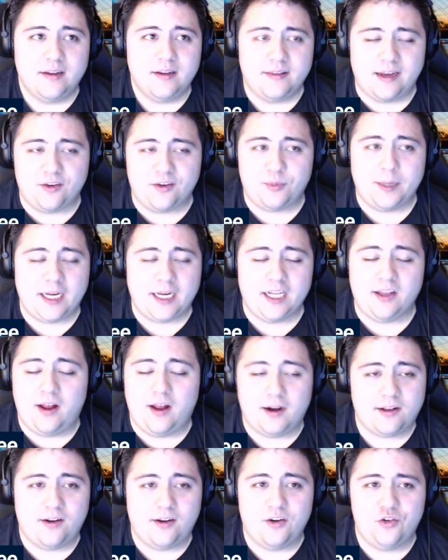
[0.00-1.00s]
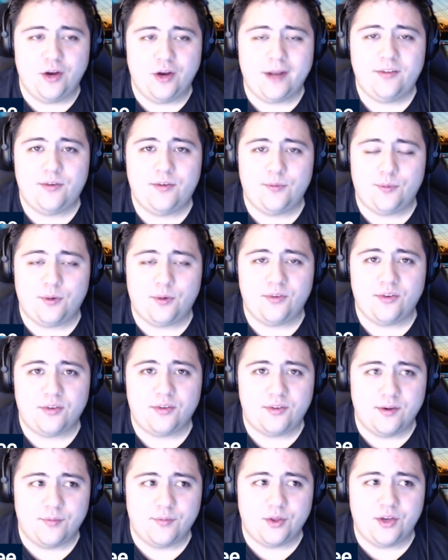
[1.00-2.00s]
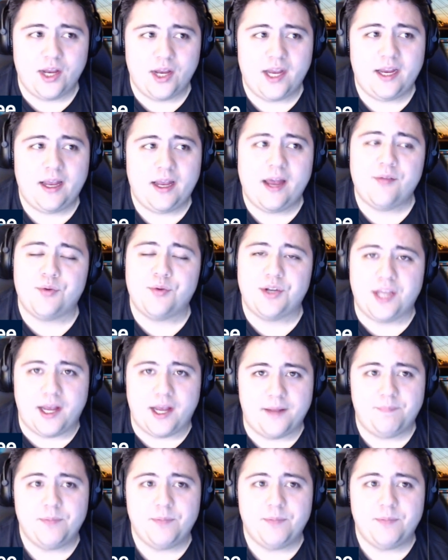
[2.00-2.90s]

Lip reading: Thanks for making Locked On Jets your first listen of the day every day.